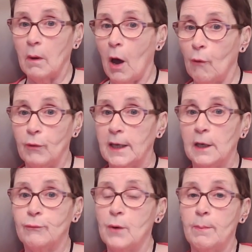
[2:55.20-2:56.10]
a reel
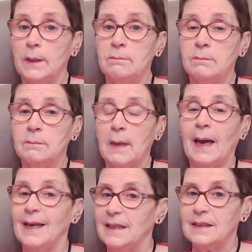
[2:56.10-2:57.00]
of ribbon,
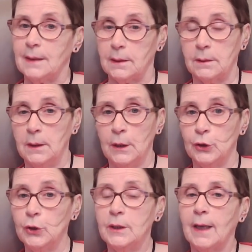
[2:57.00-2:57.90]
anything,
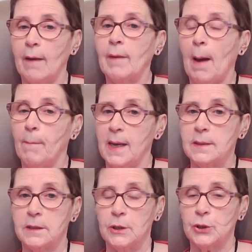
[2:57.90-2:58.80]
just to get that
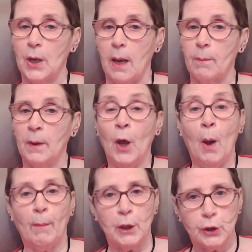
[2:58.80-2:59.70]
basic shape.
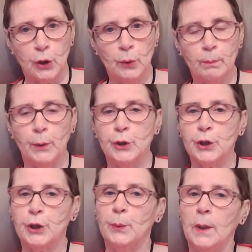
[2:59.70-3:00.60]
But don't push
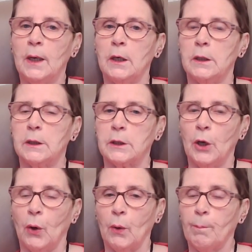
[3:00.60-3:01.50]
too hard
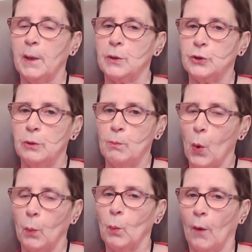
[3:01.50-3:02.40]
because you
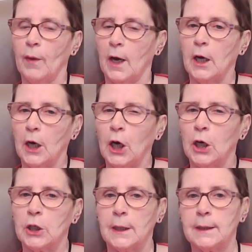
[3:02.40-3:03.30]
won't want that
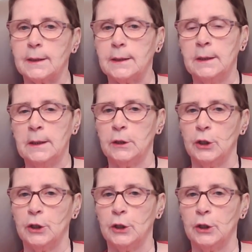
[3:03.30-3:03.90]
hard line to